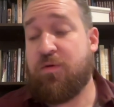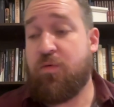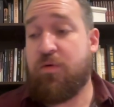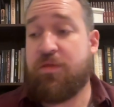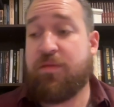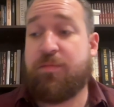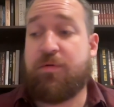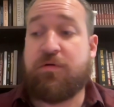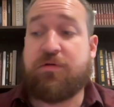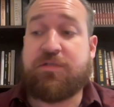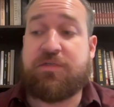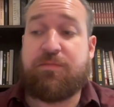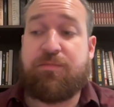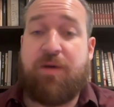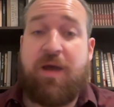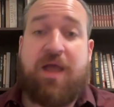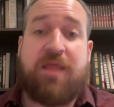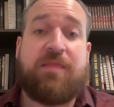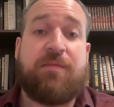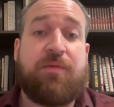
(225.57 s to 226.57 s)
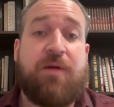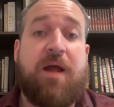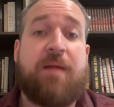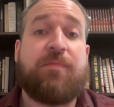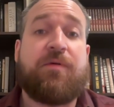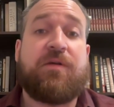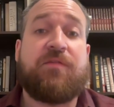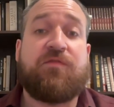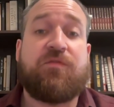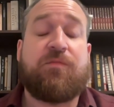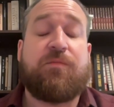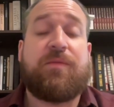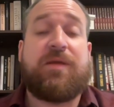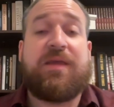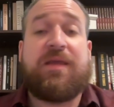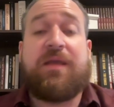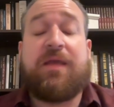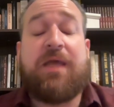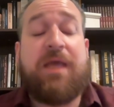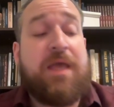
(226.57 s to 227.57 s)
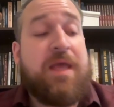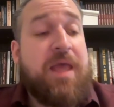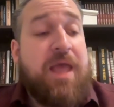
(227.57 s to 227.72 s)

or the person buying the property from me